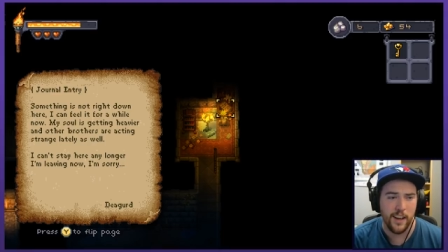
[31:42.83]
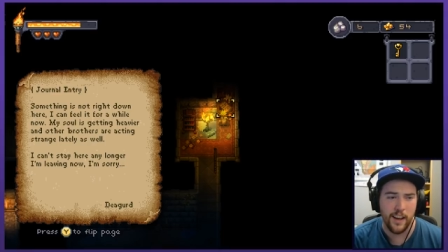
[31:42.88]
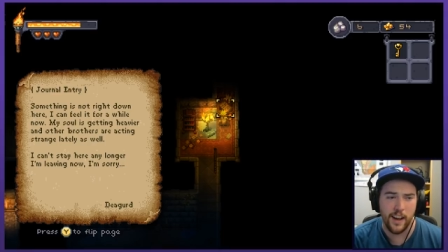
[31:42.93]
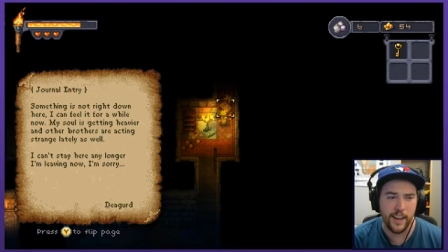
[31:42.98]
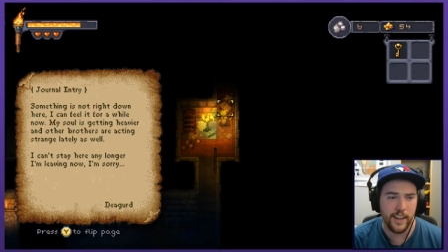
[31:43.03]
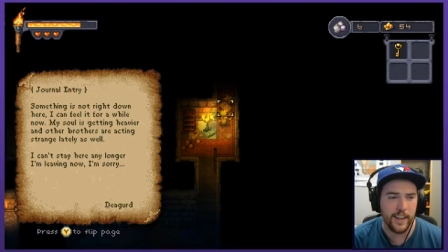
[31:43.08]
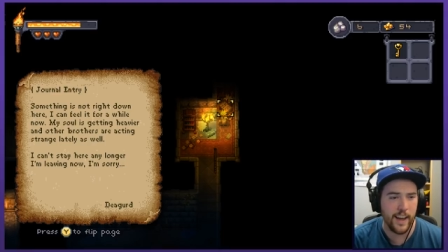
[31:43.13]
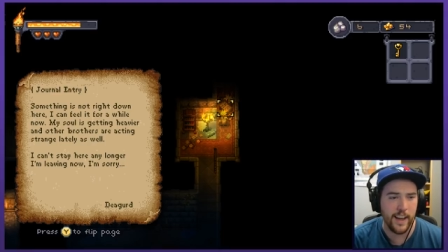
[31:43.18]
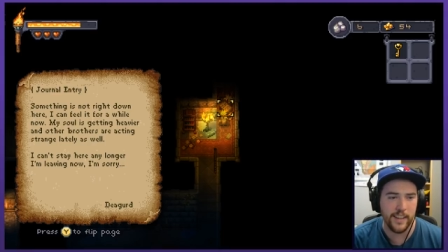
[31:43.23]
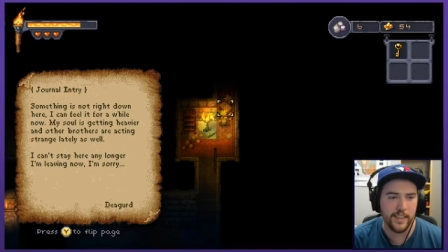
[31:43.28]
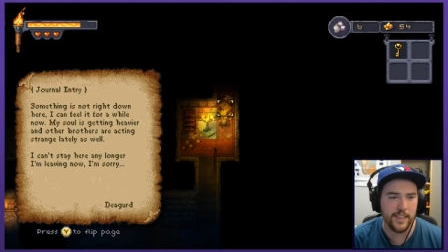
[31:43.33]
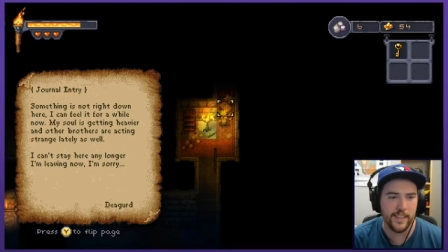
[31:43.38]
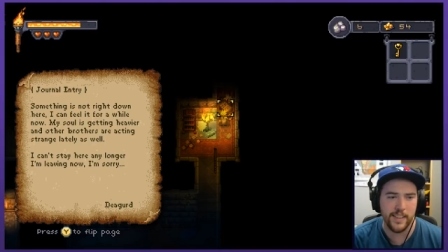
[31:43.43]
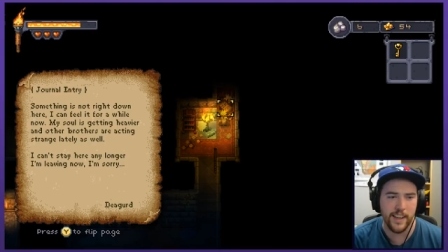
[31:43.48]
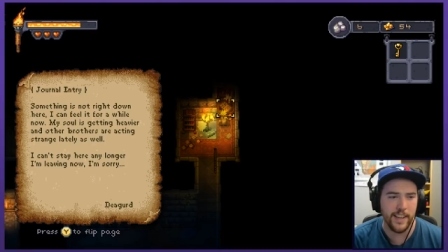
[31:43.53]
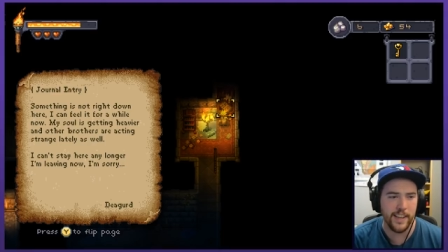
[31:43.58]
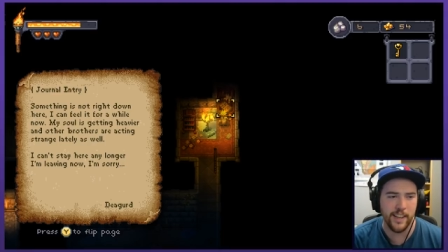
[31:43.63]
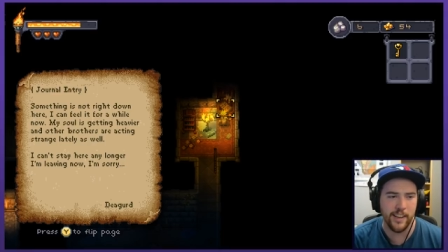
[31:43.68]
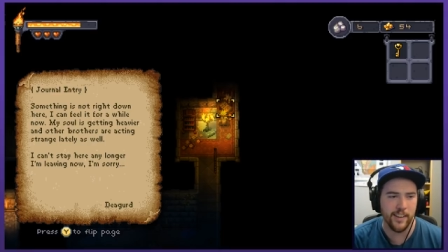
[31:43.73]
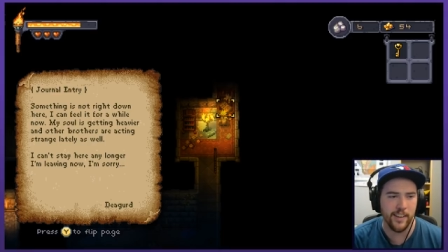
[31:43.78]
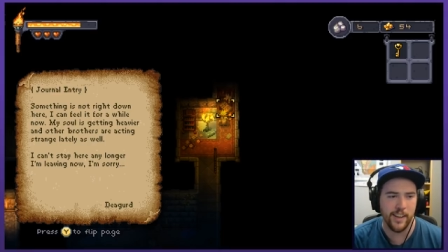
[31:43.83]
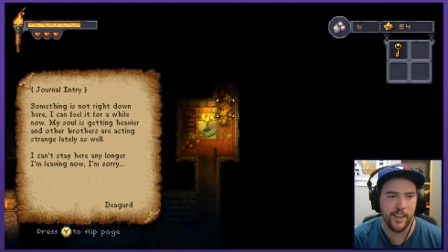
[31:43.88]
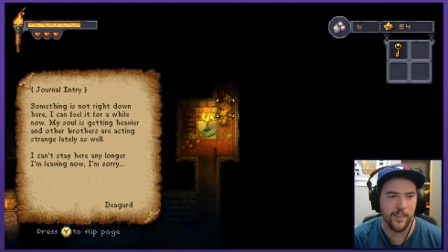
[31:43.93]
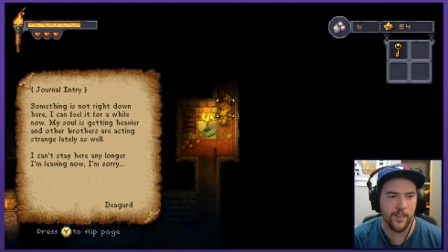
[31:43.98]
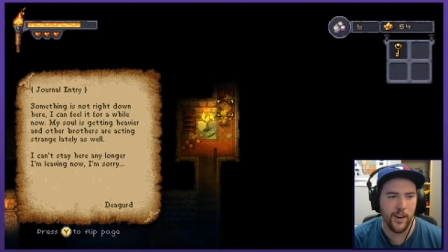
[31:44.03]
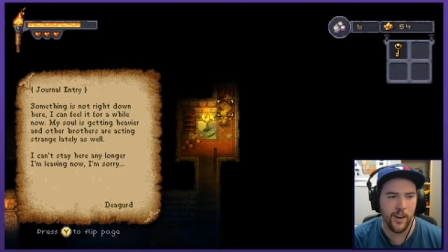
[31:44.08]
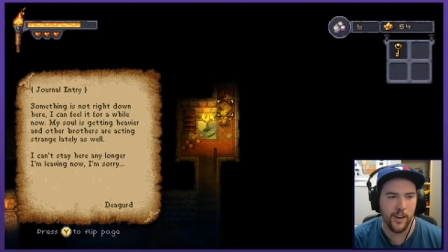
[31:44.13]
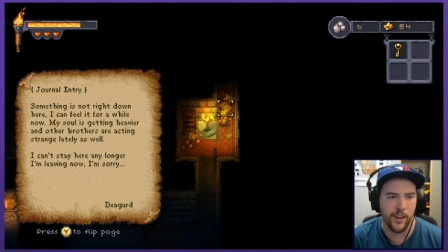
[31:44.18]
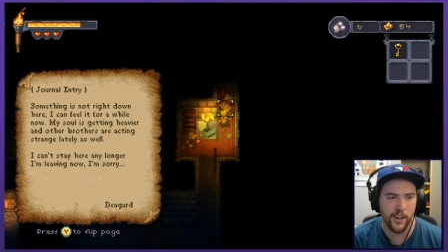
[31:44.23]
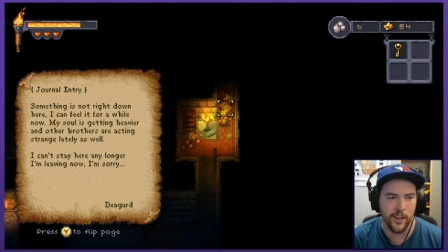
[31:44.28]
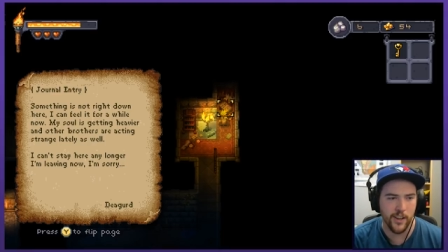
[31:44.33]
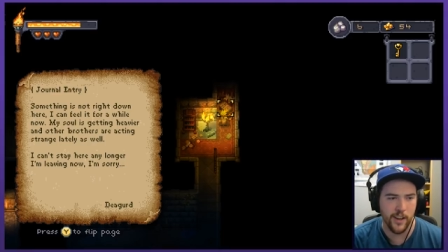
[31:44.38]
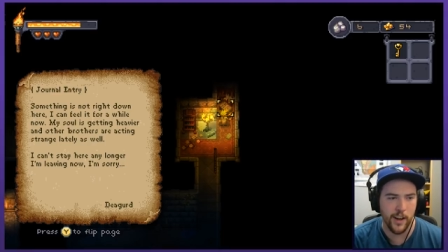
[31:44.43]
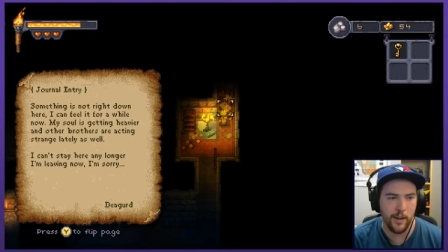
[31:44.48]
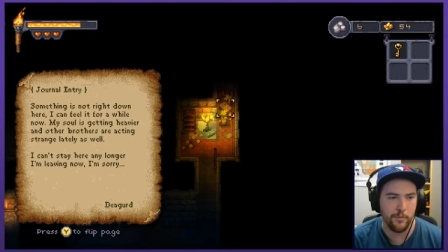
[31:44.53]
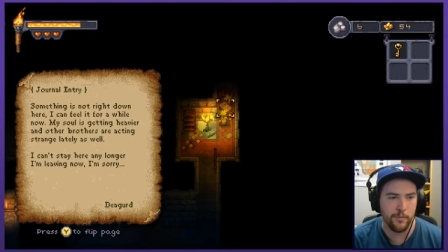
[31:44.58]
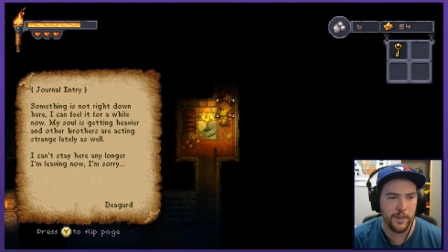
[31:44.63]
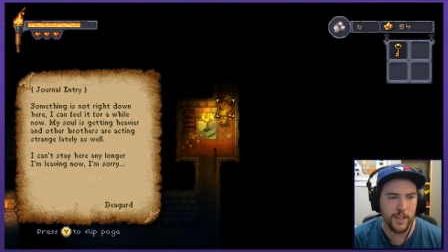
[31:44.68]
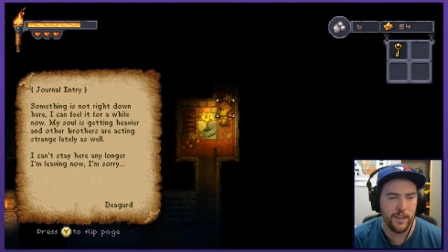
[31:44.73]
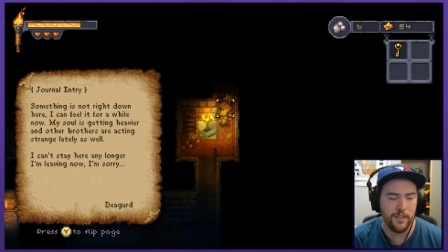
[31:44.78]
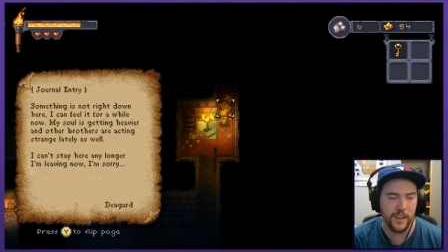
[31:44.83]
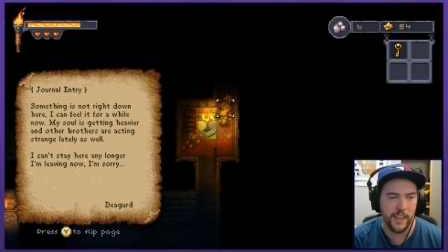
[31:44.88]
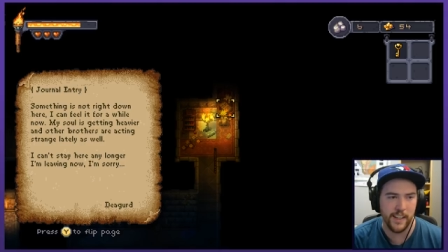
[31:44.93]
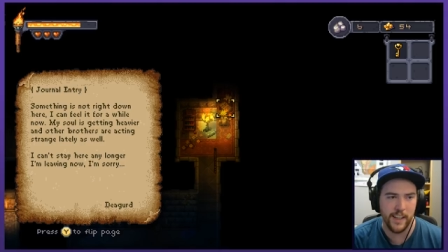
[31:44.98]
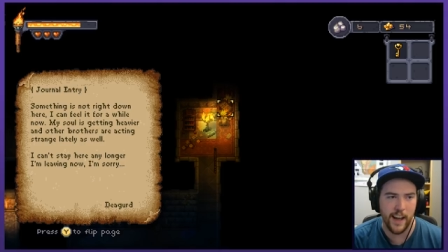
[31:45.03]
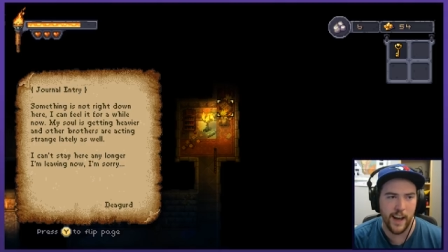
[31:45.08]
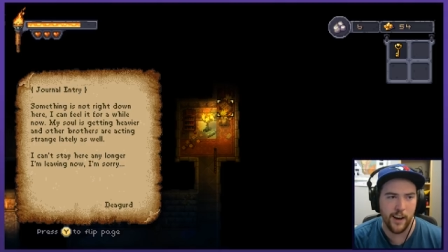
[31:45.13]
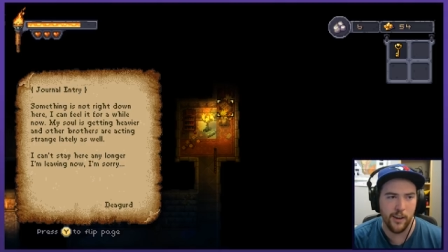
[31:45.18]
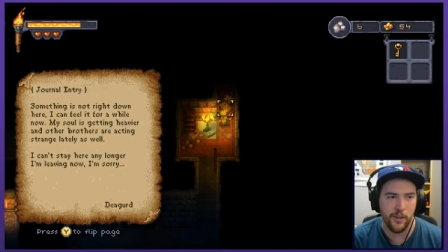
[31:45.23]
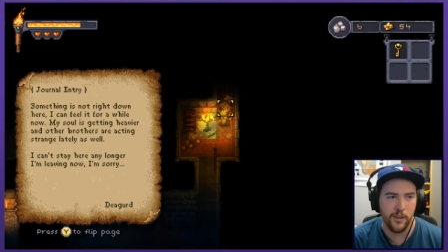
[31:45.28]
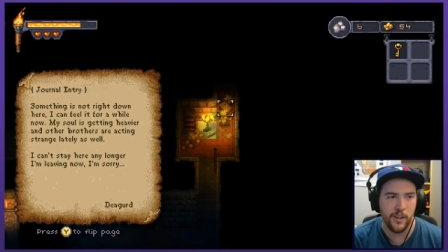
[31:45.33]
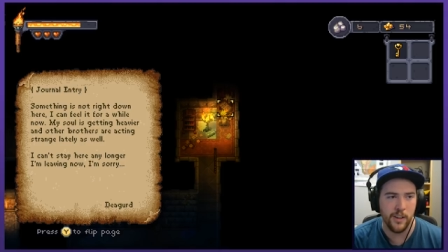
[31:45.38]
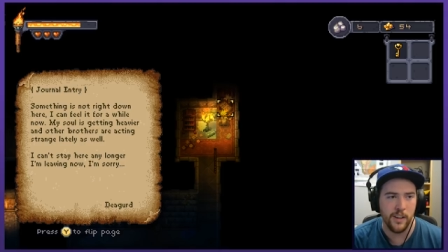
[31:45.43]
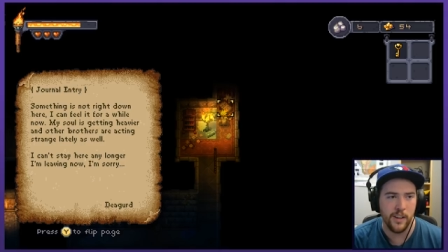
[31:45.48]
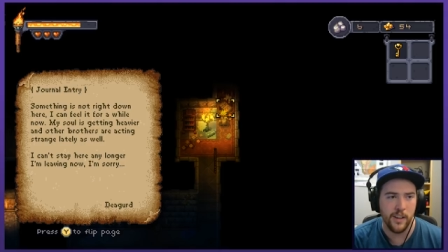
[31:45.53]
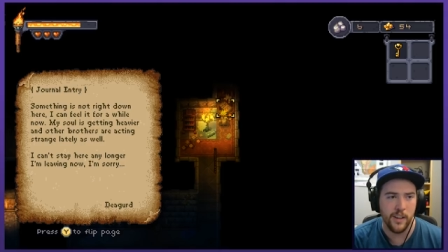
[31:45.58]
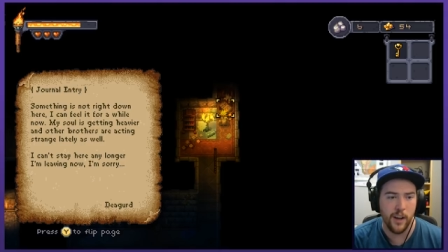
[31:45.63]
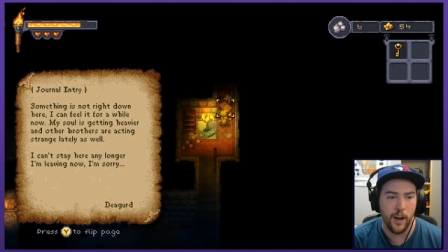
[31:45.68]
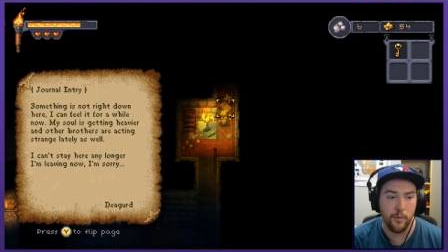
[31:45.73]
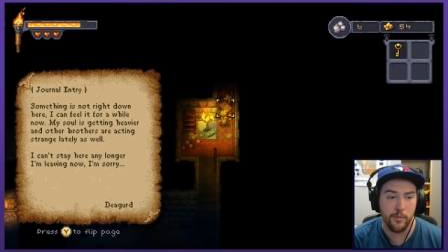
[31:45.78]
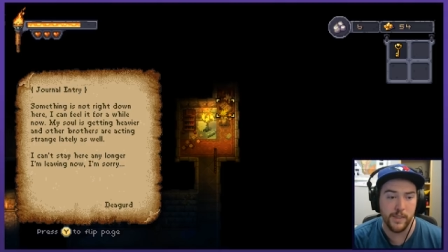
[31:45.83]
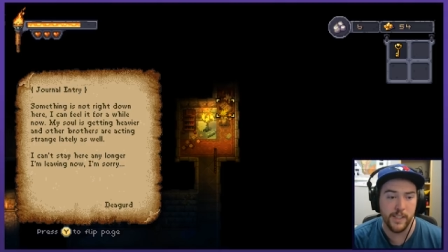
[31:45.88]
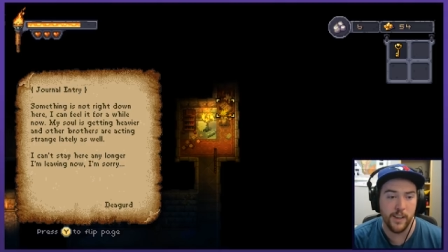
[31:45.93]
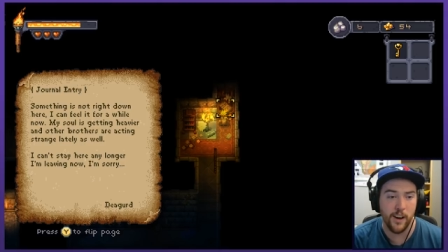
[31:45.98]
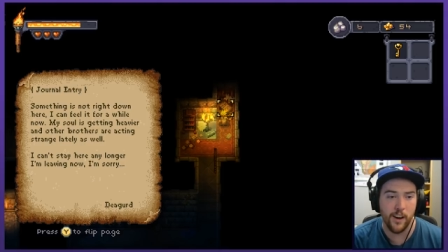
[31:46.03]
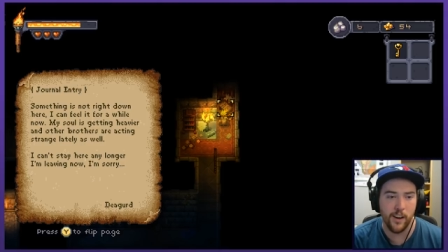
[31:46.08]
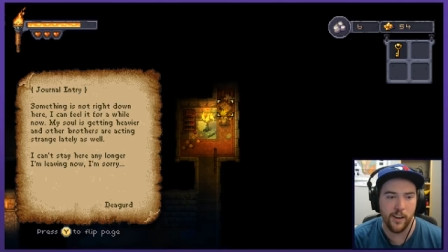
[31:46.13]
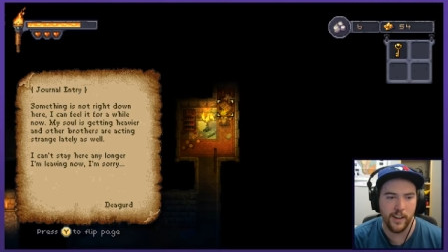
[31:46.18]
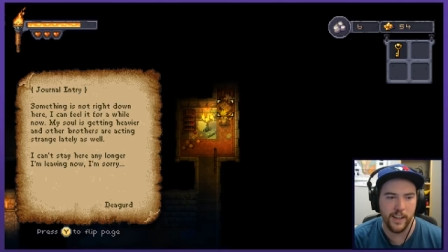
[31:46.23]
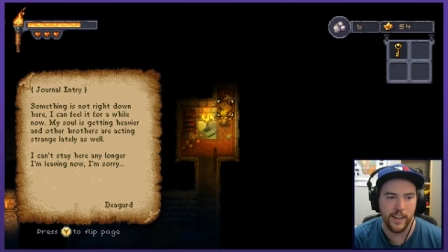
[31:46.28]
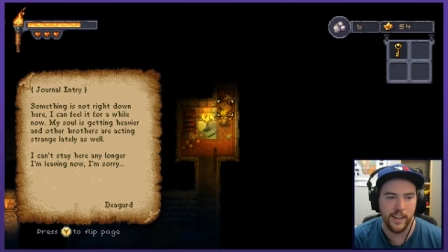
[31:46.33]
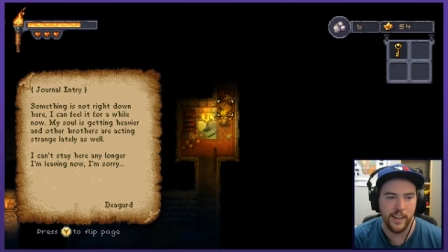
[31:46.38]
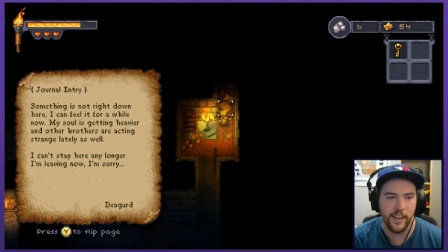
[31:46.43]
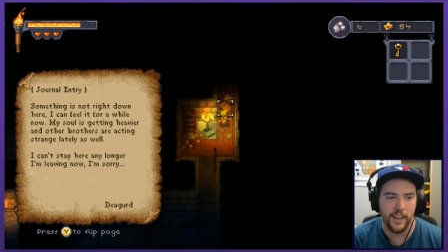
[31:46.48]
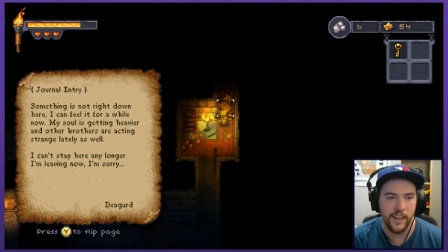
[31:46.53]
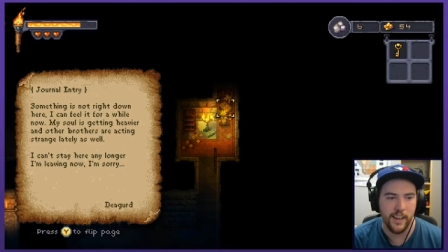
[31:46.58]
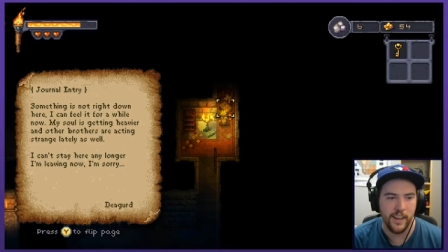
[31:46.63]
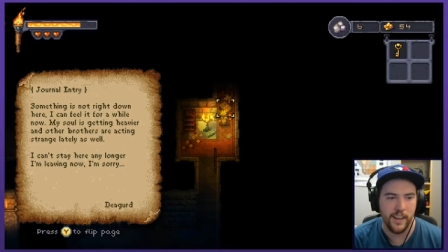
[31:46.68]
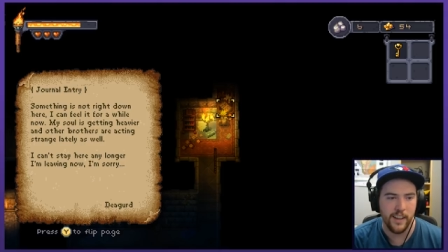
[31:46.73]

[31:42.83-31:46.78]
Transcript: I can't stay here any longer. I'm leaving now. I'm sorry.